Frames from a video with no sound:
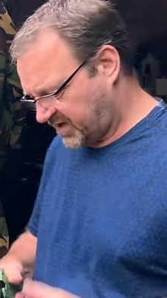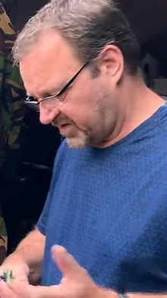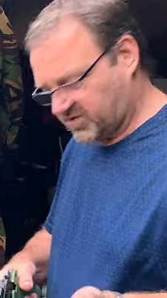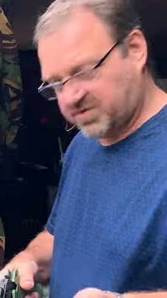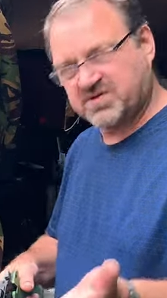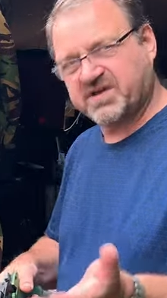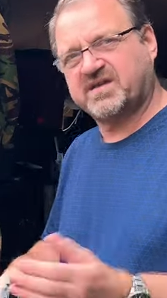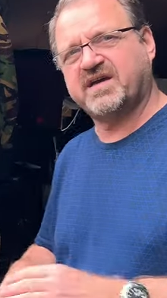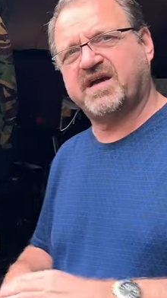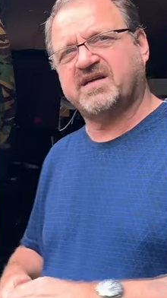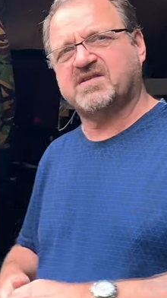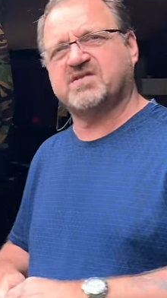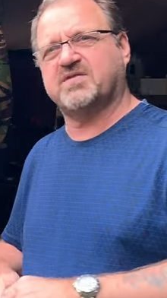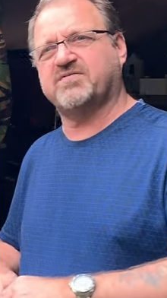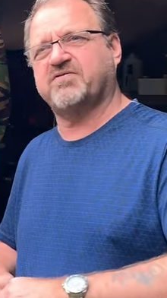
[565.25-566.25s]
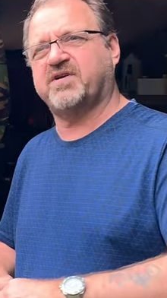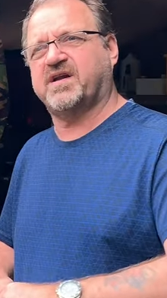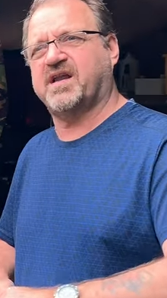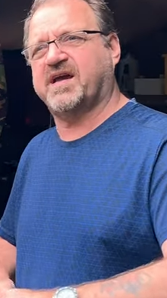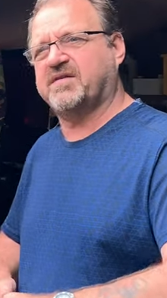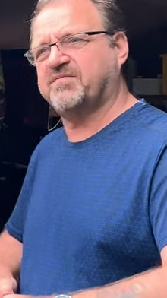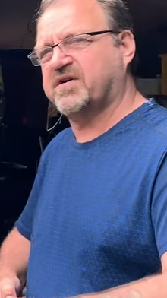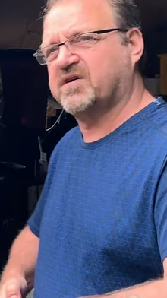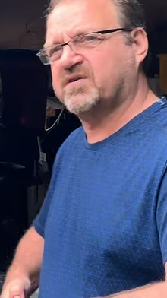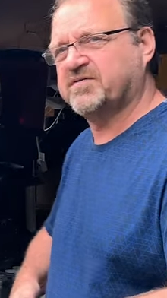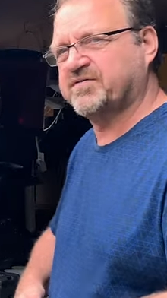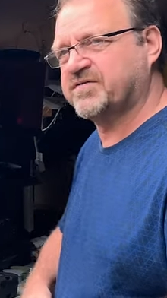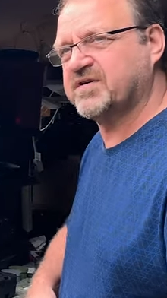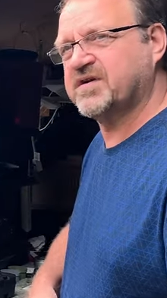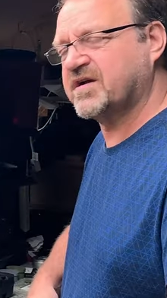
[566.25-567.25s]
as you said, there, self-regulating
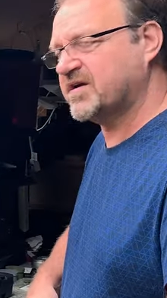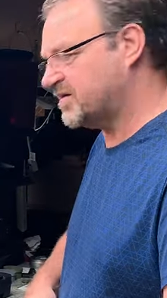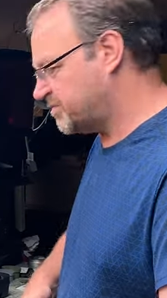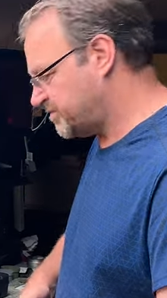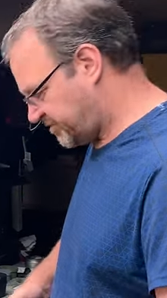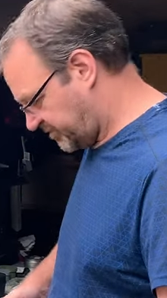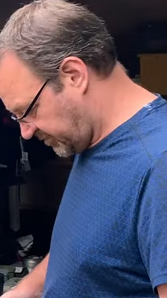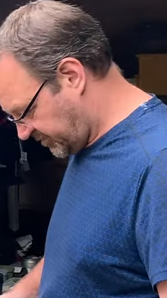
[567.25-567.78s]
valve. Um,